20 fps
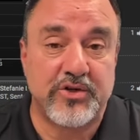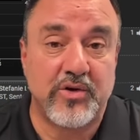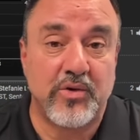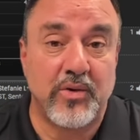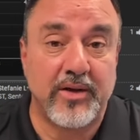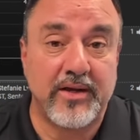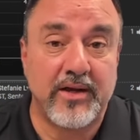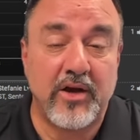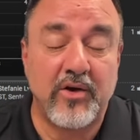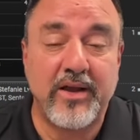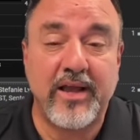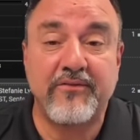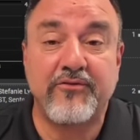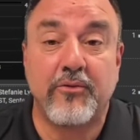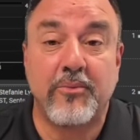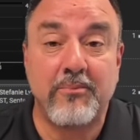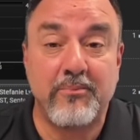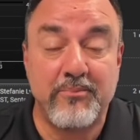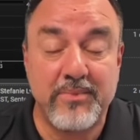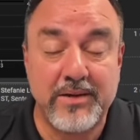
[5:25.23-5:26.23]
are going, okay,
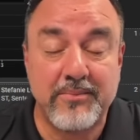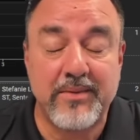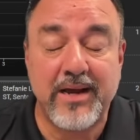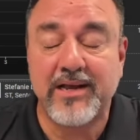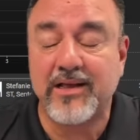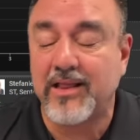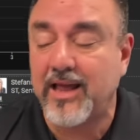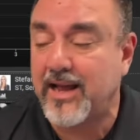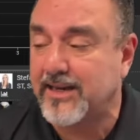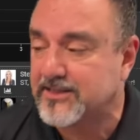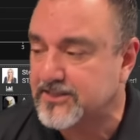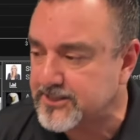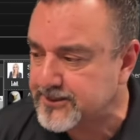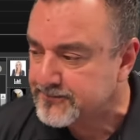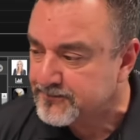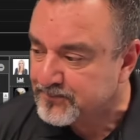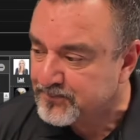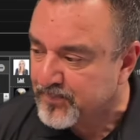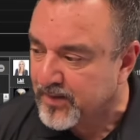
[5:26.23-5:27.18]
for me and my clients.